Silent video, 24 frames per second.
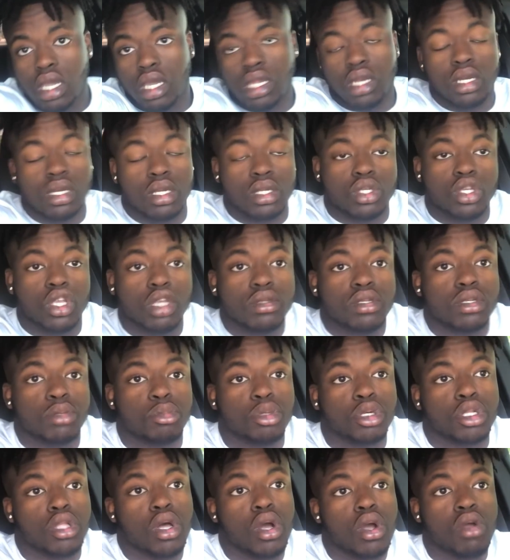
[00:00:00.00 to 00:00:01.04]
in the description
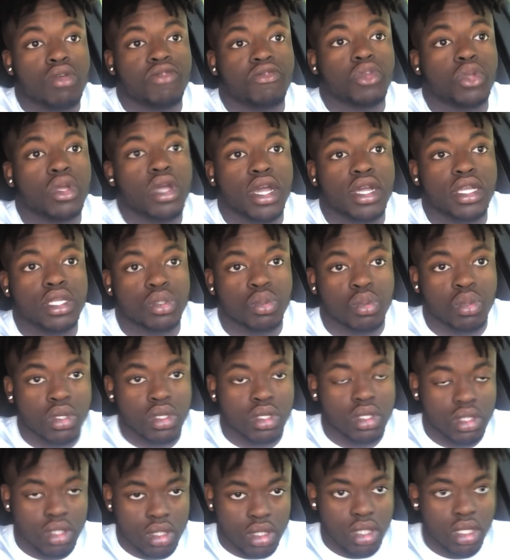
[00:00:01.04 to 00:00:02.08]
below if you guys don't
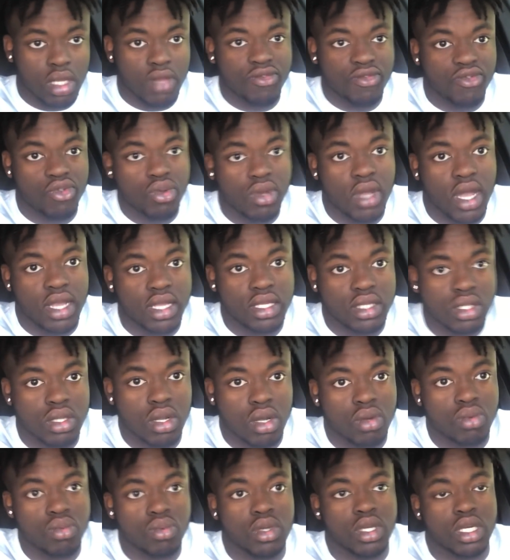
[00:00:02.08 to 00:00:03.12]

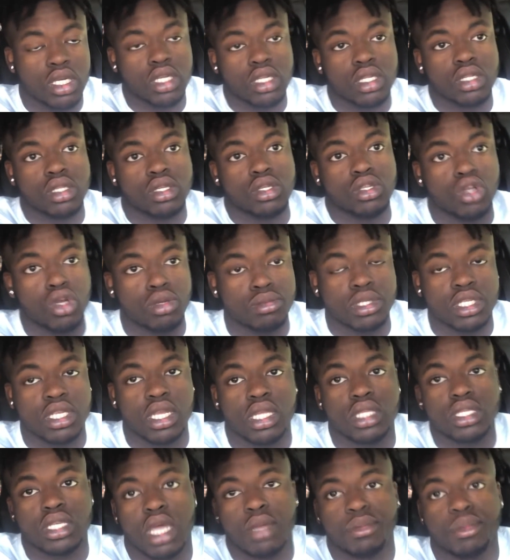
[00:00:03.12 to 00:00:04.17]
want to, you know what I'm
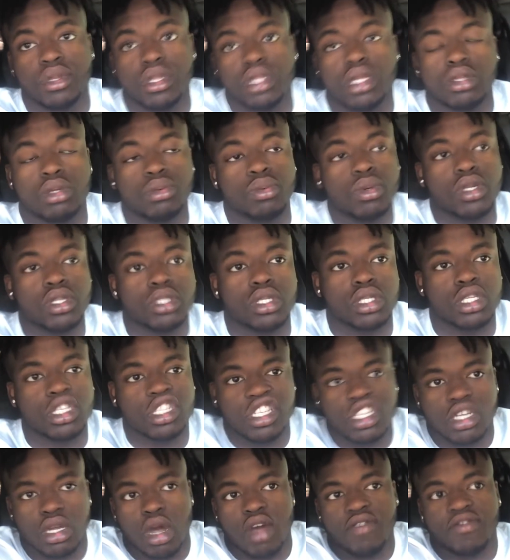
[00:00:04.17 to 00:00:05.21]
saying, type it in, you want to
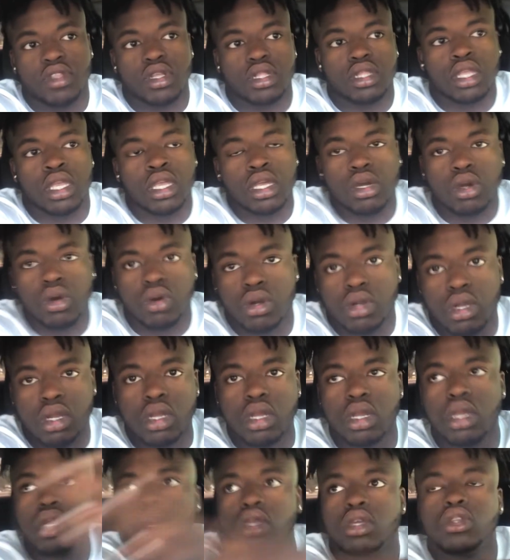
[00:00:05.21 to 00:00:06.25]
click off the link, or, you know
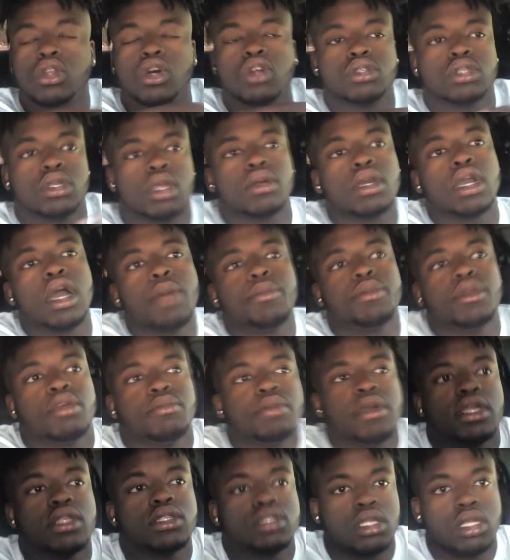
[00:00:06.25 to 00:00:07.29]
what I'm saying, copy and
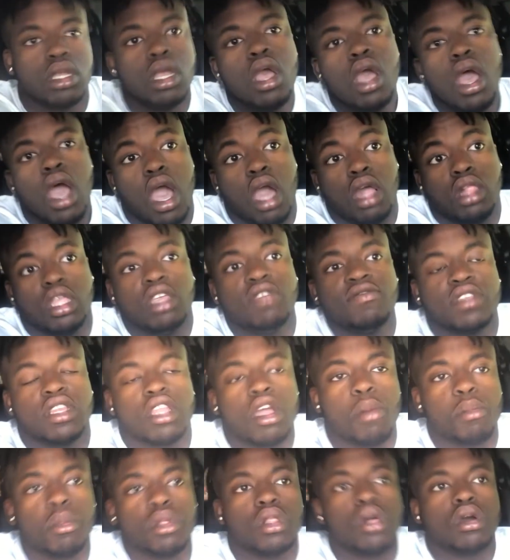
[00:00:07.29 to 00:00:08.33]
paste it. I'll leave it
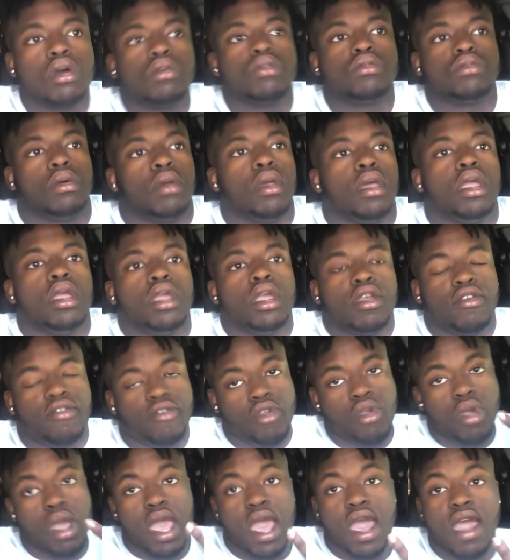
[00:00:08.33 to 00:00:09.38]
down below.
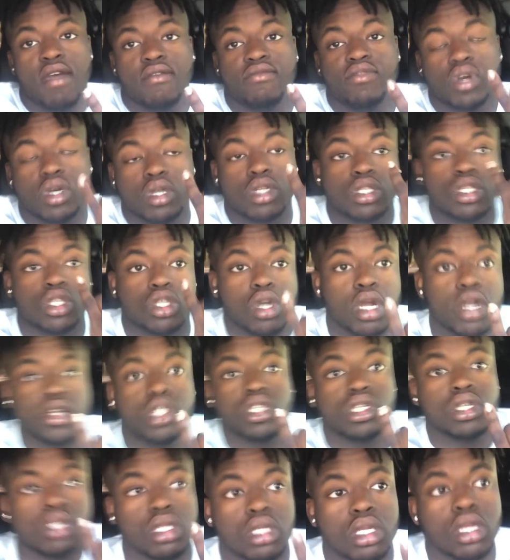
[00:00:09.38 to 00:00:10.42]
If you have a
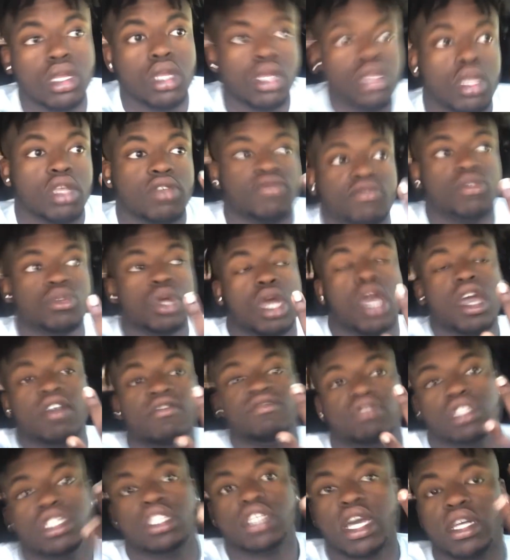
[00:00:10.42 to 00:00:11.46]
Charger, if you
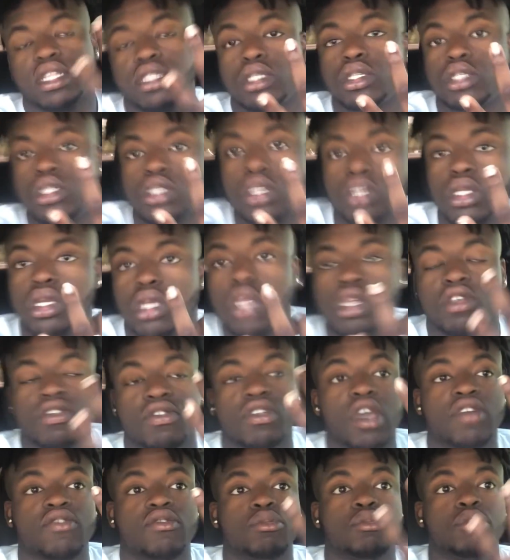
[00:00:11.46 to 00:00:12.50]
have a Challenger, if
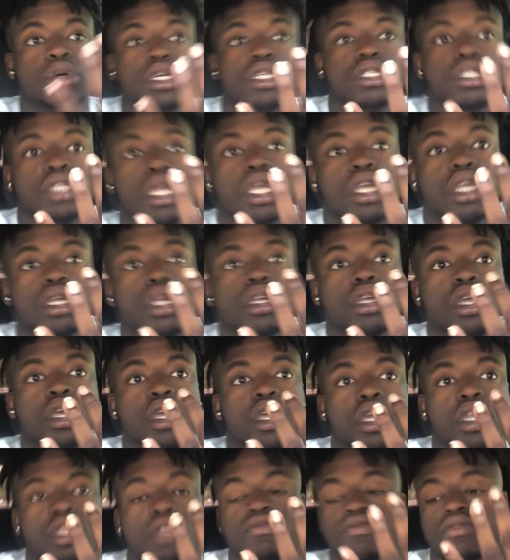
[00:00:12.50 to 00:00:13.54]
you have a
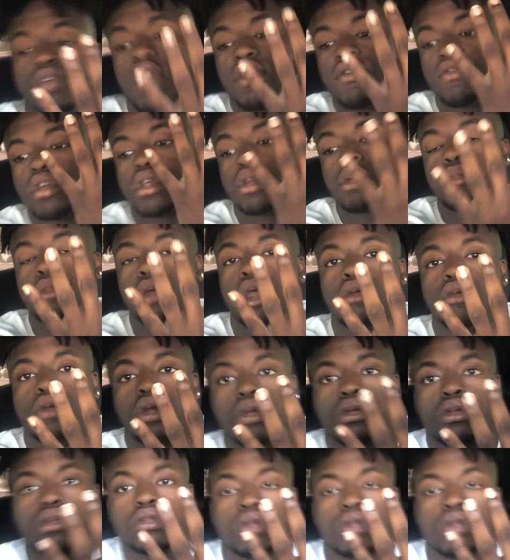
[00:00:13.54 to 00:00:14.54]
Mustang, and if you have a Camaro,